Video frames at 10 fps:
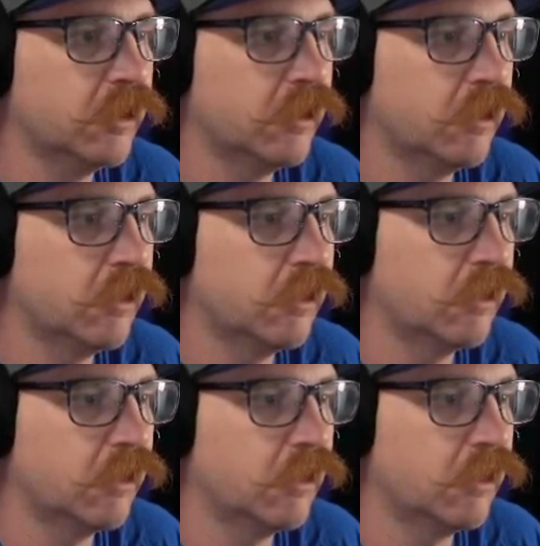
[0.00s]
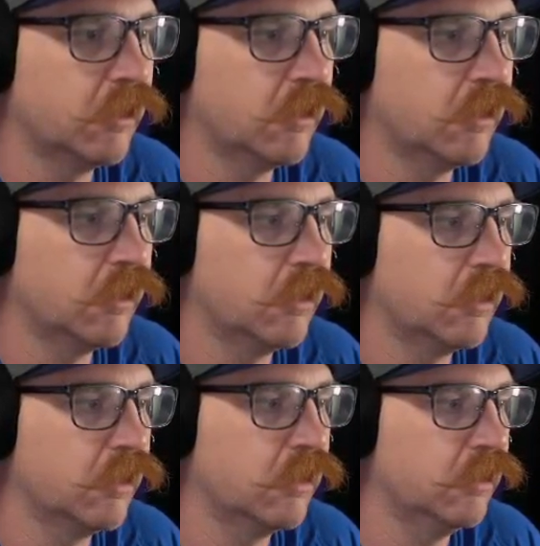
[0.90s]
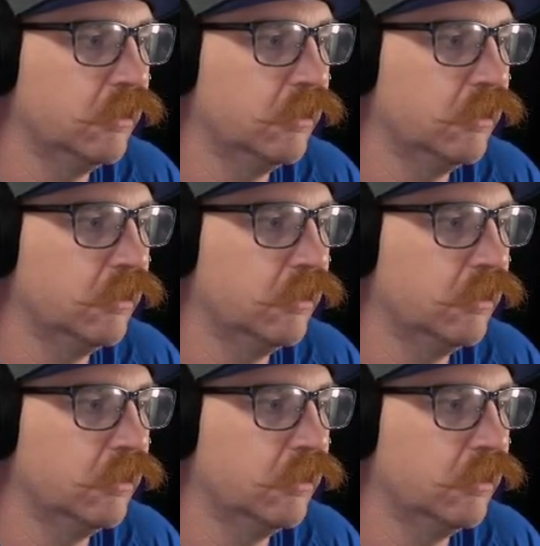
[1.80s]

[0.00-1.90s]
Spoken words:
No one is speaking in this clip.